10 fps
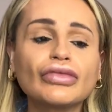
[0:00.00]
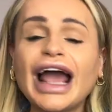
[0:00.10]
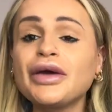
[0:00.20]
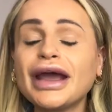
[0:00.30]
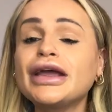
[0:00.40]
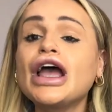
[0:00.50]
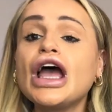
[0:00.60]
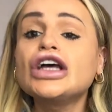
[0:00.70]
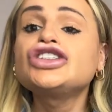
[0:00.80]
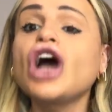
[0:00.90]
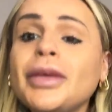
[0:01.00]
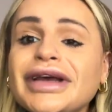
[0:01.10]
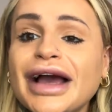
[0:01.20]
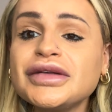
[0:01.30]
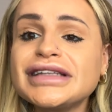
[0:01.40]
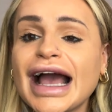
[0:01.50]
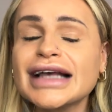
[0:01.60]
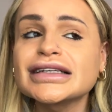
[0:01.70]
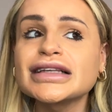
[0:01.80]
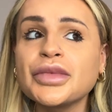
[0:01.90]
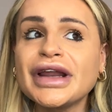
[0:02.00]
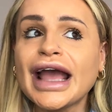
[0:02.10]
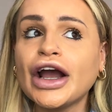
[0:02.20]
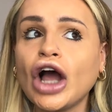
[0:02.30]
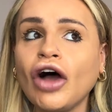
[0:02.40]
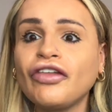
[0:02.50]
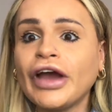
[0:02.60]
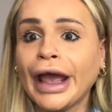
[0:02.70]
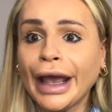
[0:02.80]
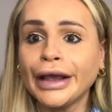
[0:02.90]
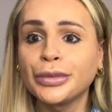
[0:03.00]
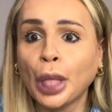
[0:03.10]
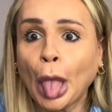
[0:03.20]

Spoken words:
Anyway, join me downstairs because I'm going to get a coffee.